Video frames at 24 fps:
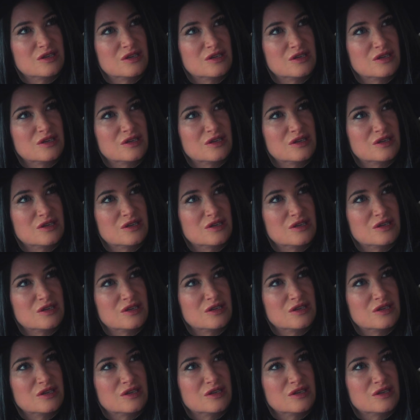I thought that
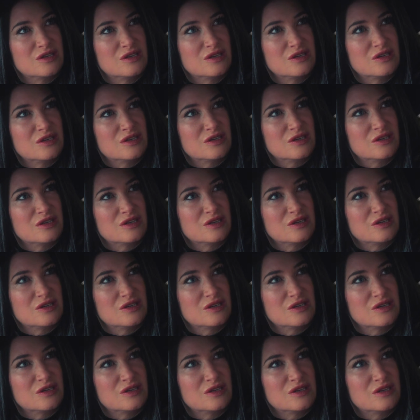she was all
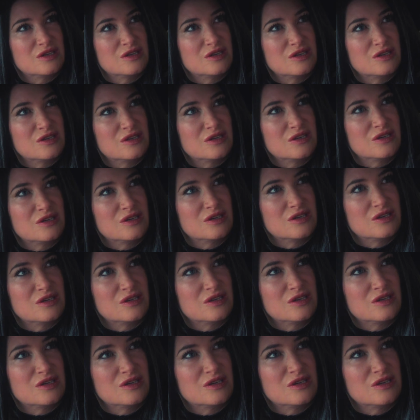right, man. She
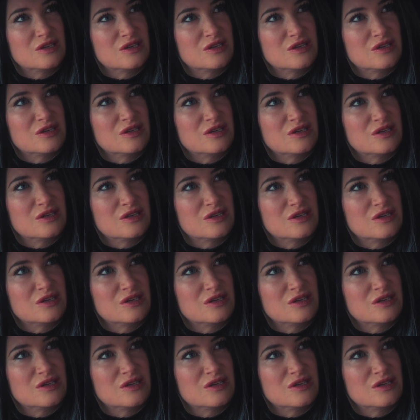wasn't great. No.